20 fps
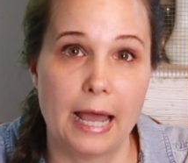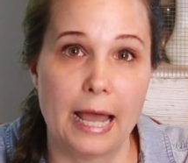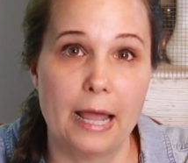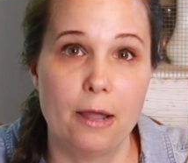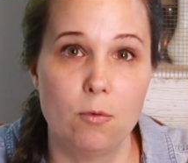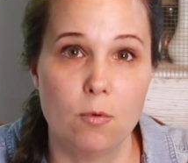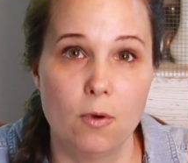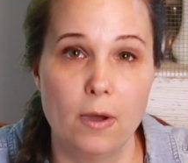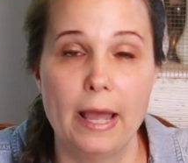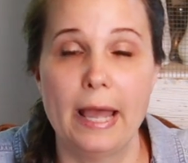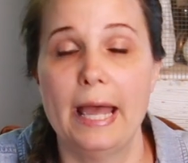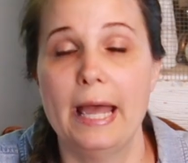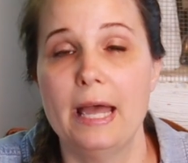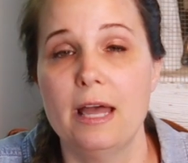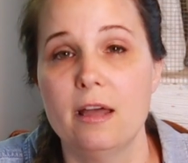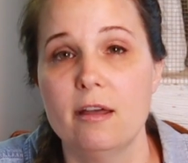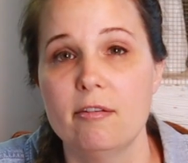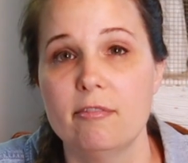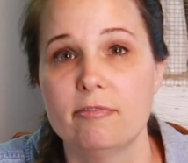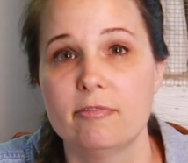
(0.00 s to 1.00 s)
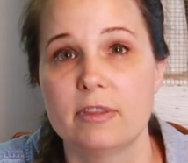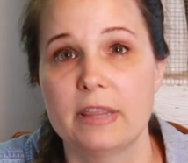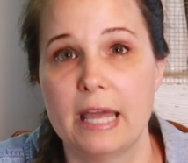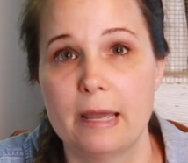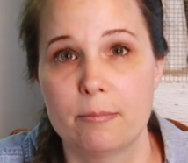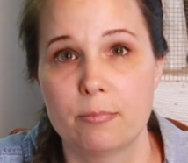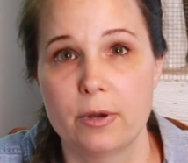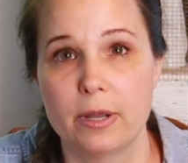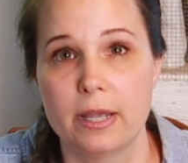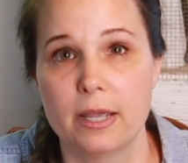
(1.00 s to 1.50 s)
I will have
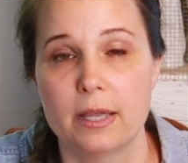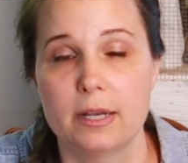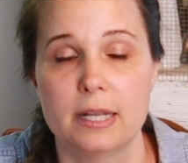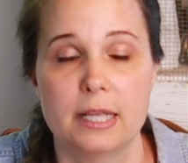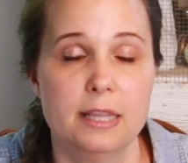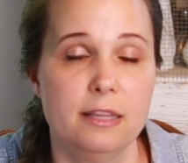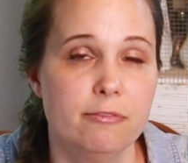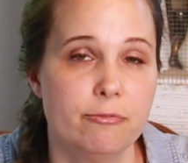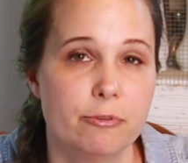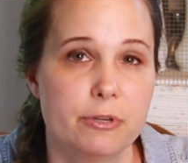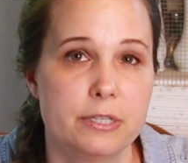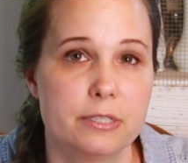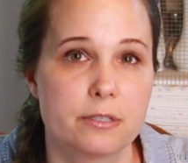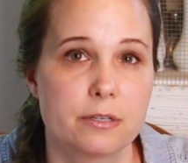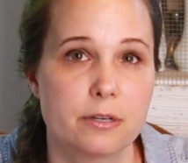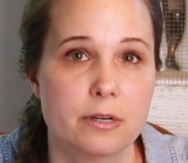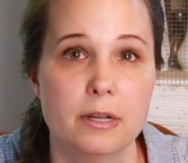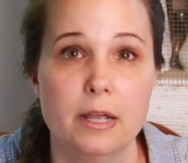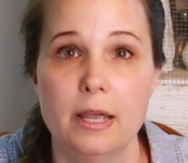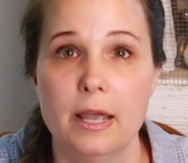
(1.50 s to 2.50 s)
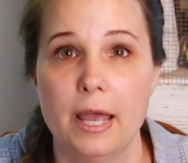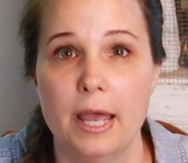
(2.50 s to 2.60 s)
that bread in the freezer